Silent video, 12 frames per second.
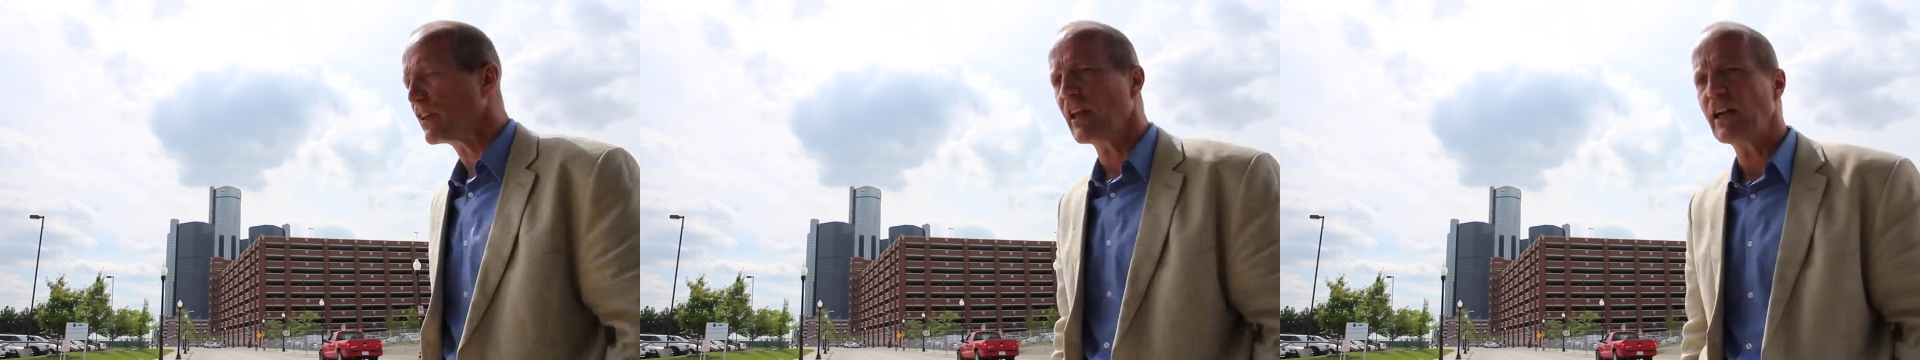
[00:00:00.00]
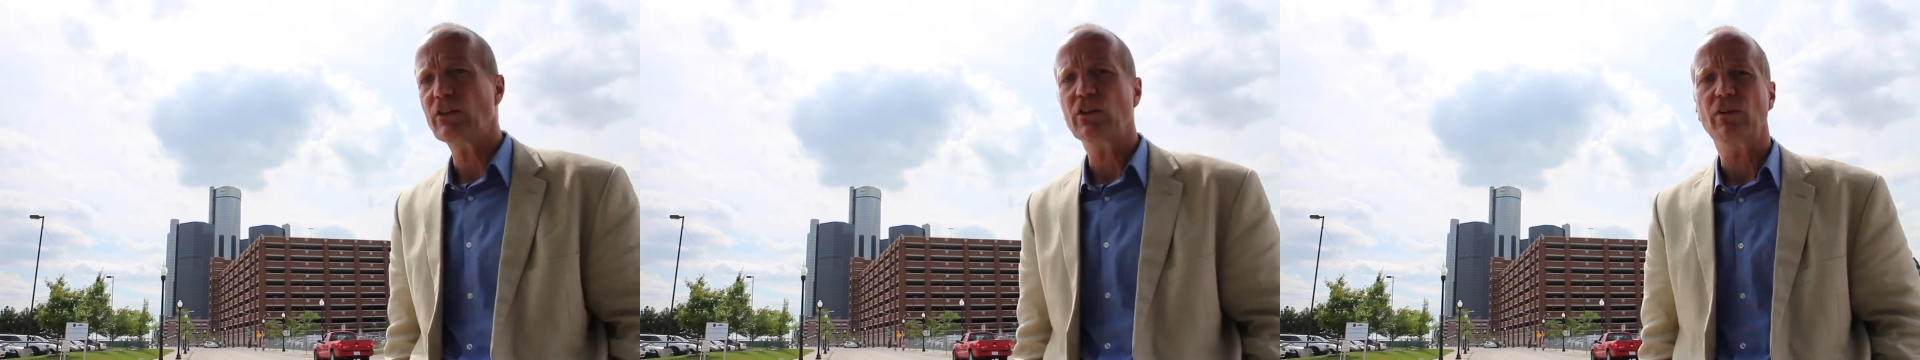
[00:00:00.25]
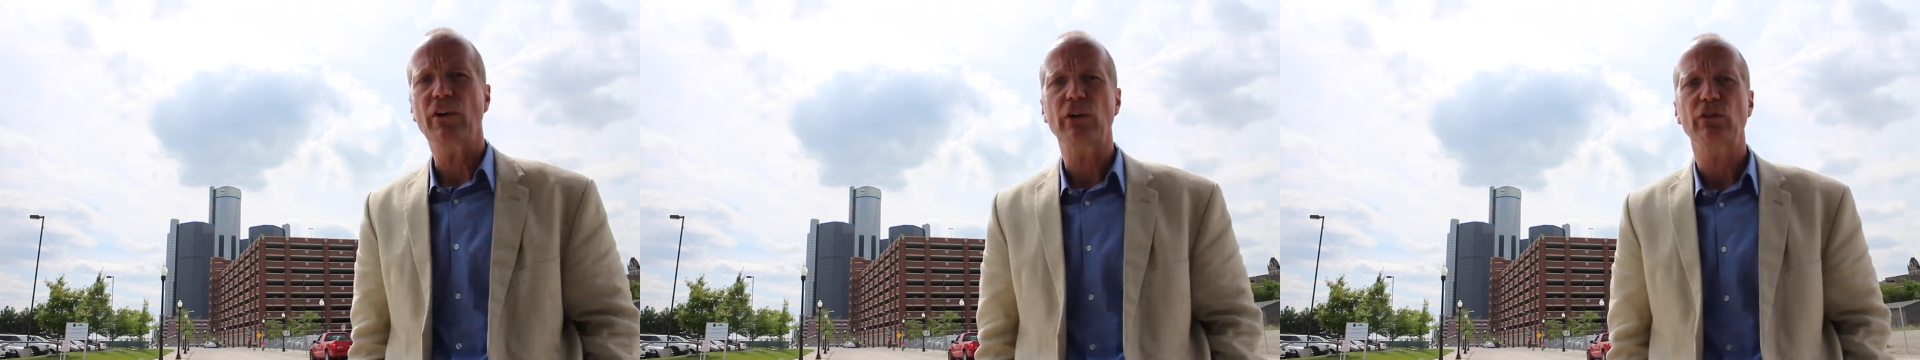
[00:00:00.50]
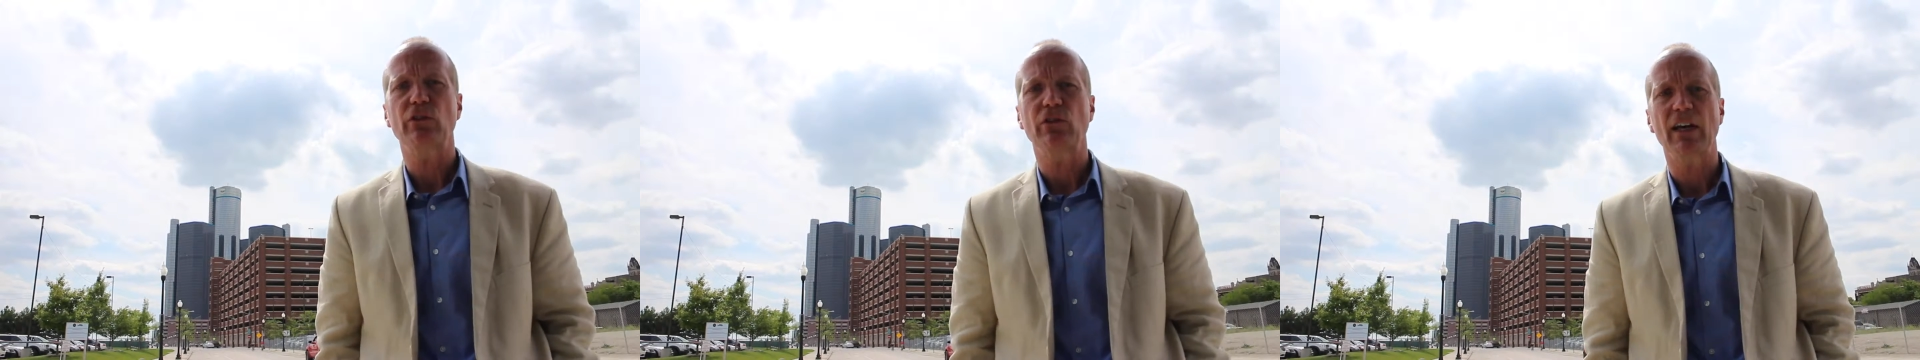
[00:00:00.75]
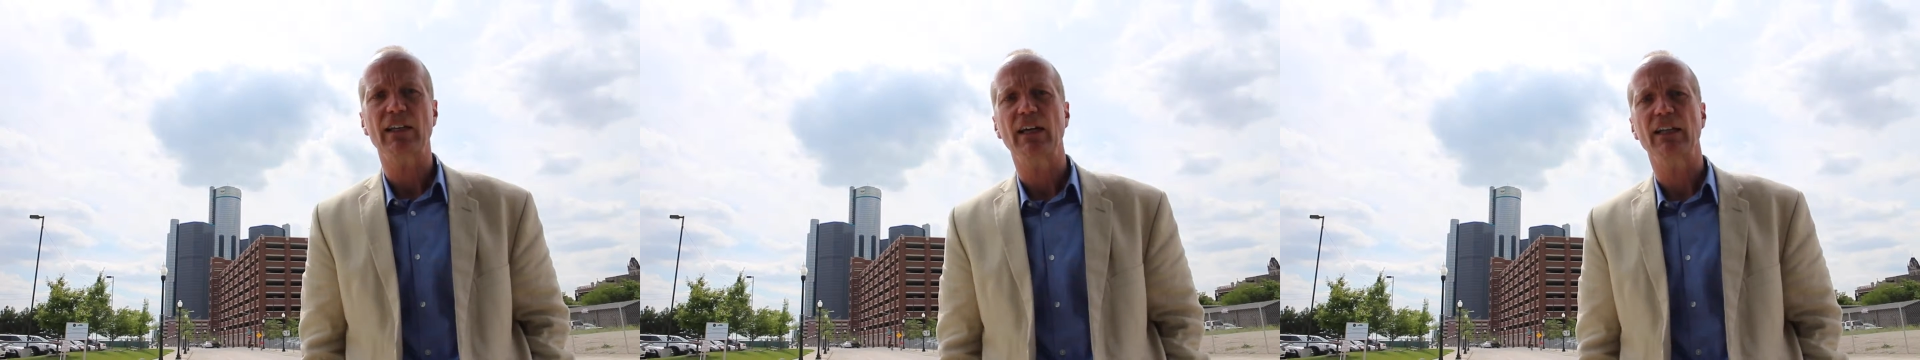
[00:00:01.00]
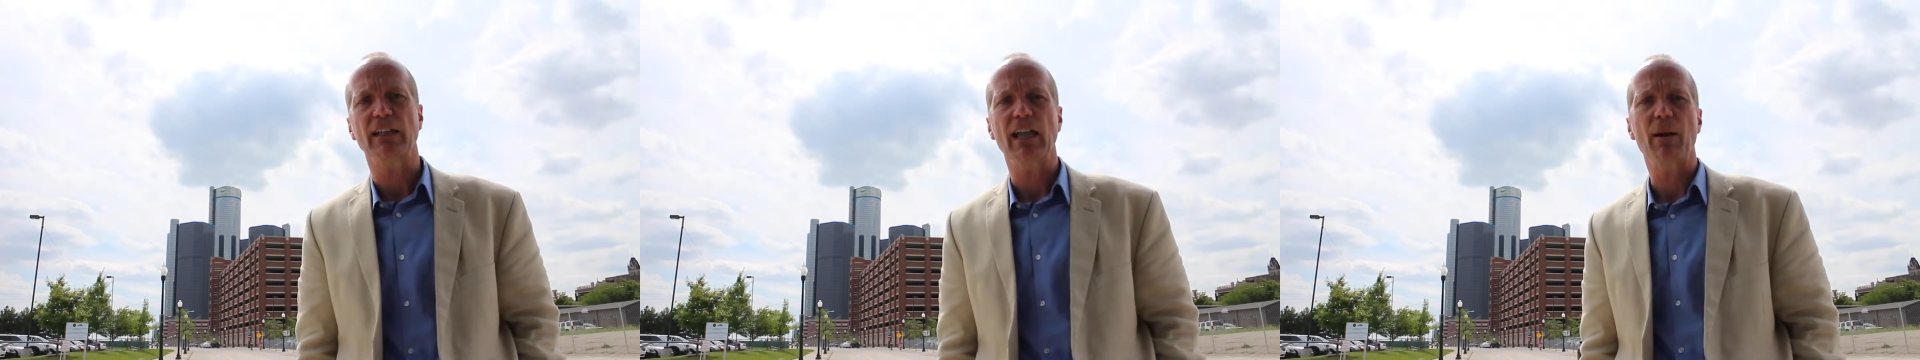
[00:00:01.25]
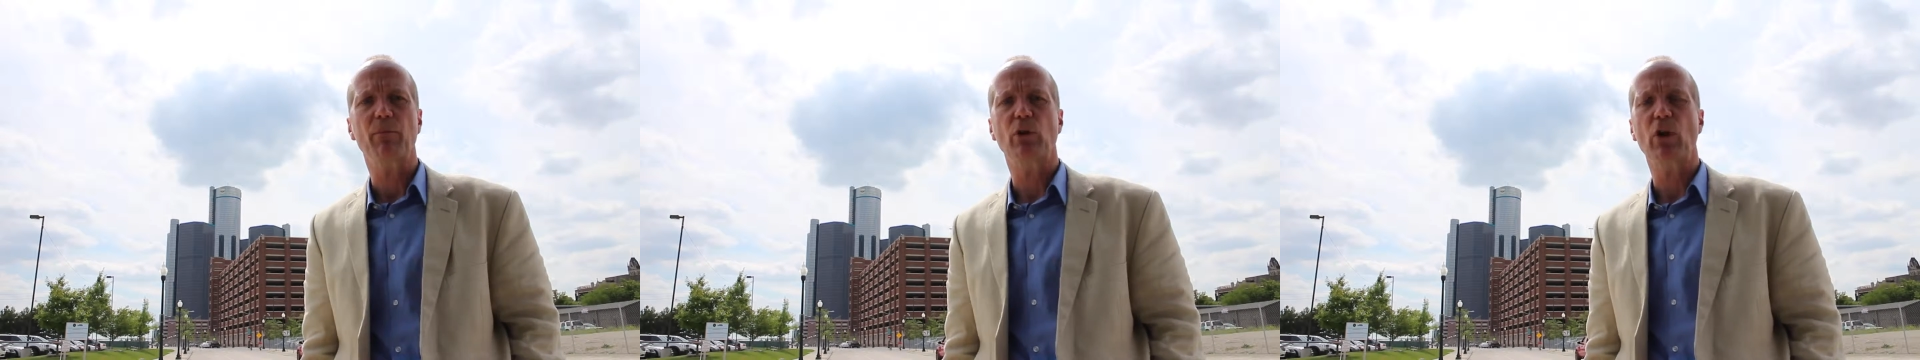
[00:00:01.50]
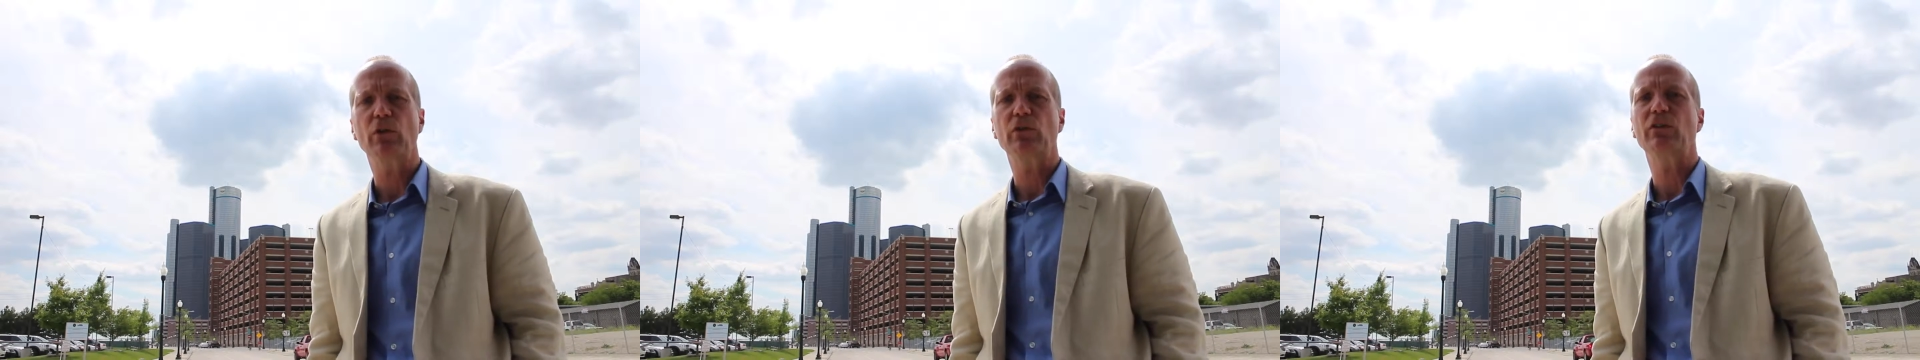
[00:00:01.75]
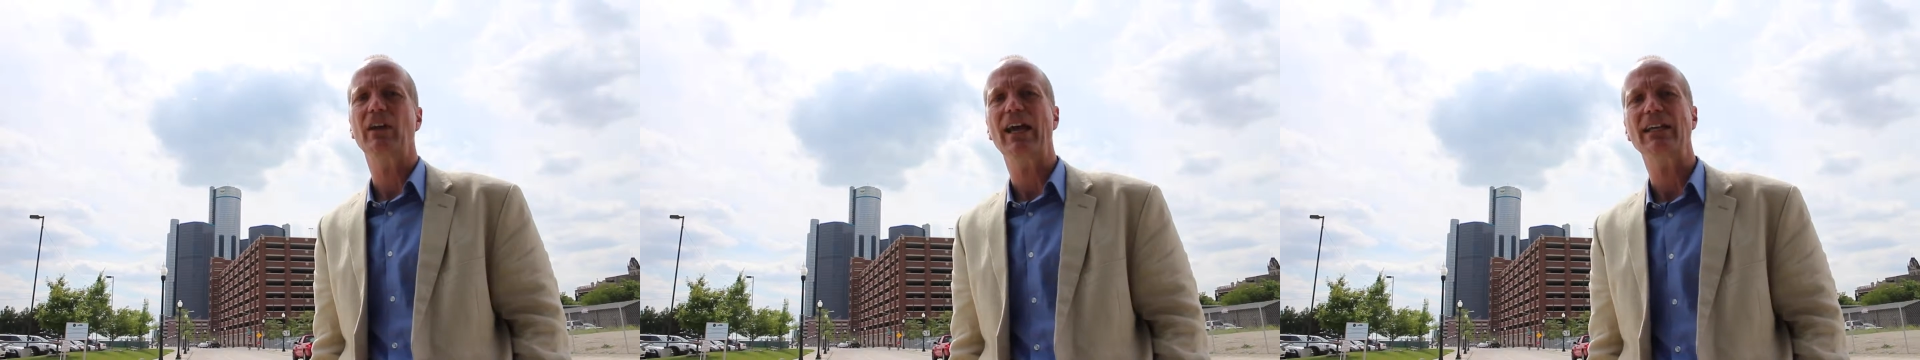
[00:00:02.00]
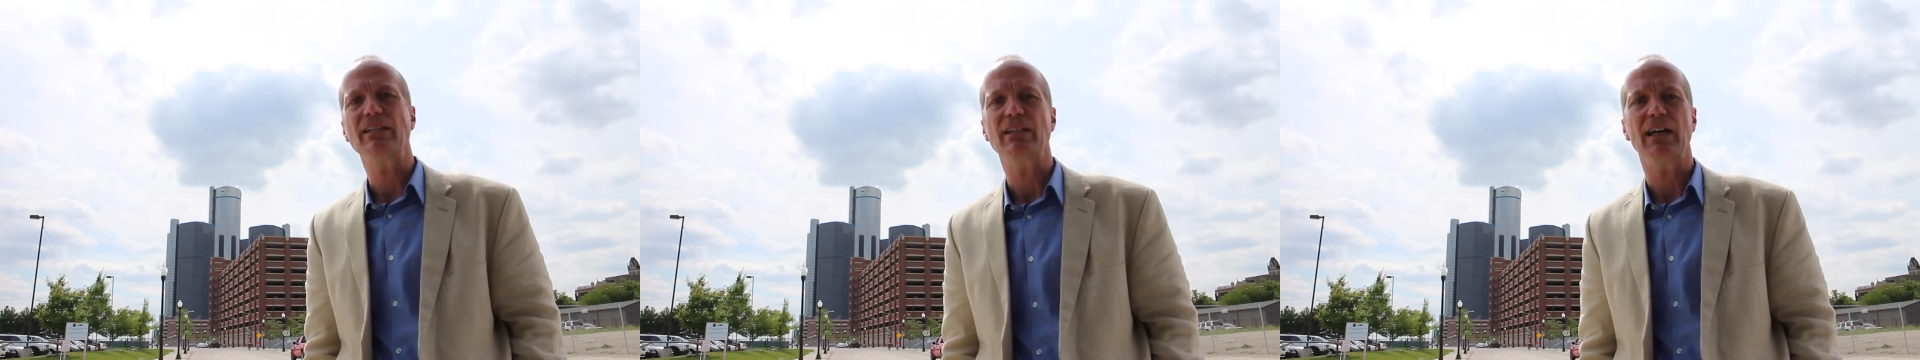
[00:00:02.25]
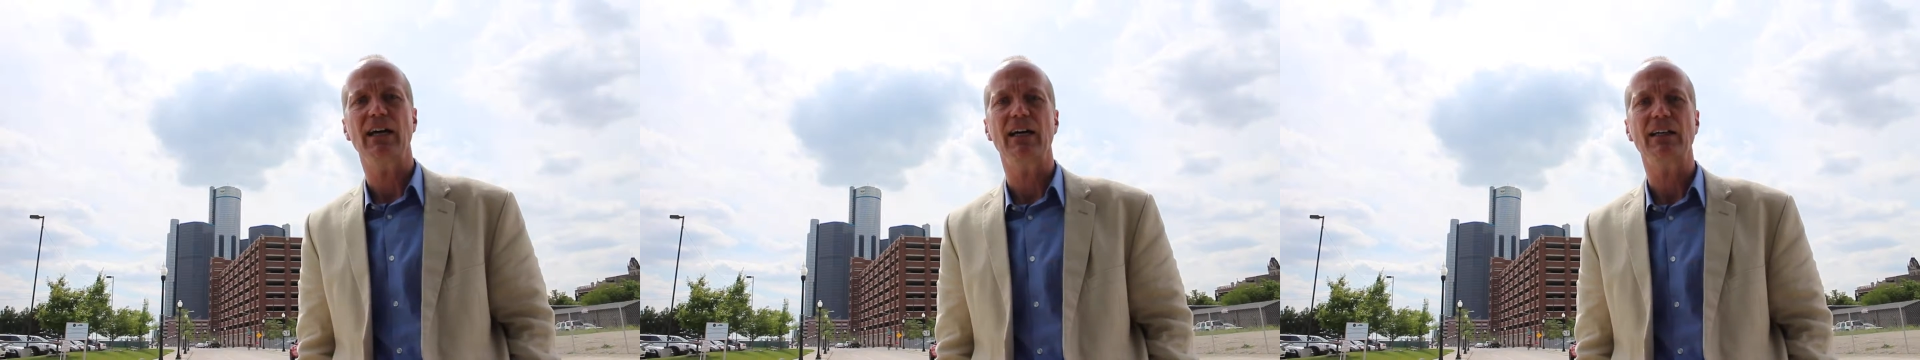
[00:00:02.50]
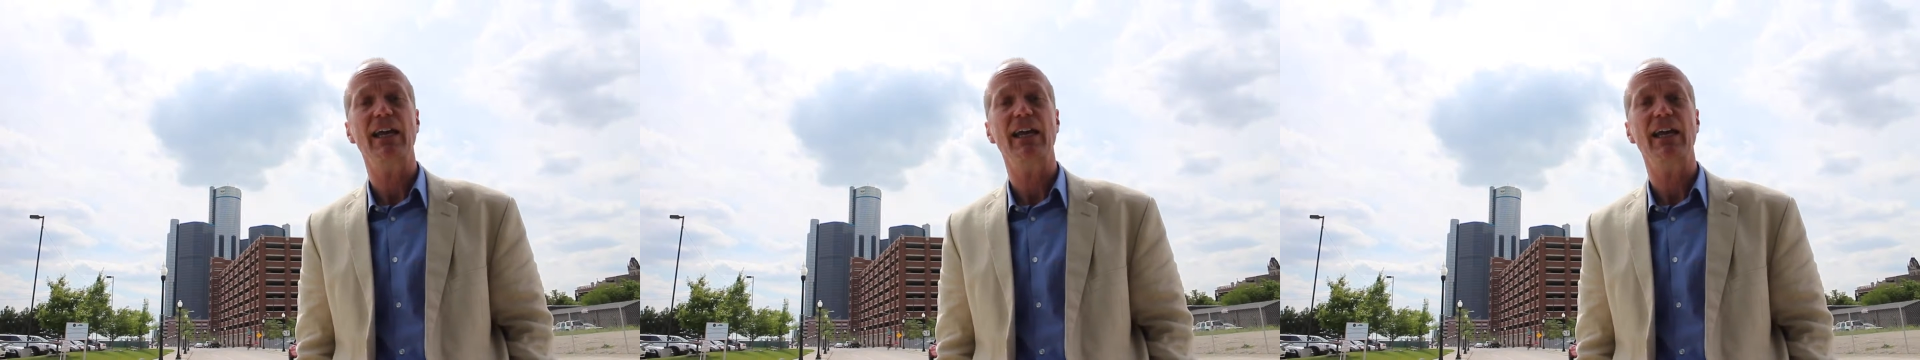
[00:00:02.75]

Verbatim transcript: the likes of Ayrton Senna and Alain Prost and uh,